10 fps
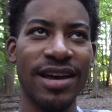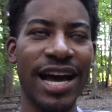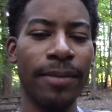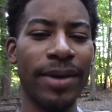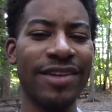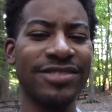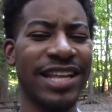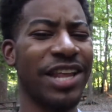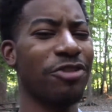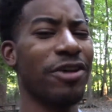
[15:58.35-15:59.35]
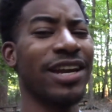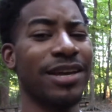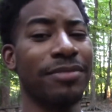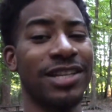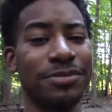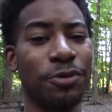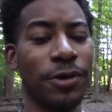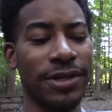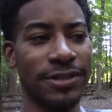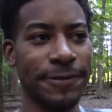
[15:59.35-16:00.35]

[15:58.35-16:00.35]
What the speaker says: I might have said it already, but it's important.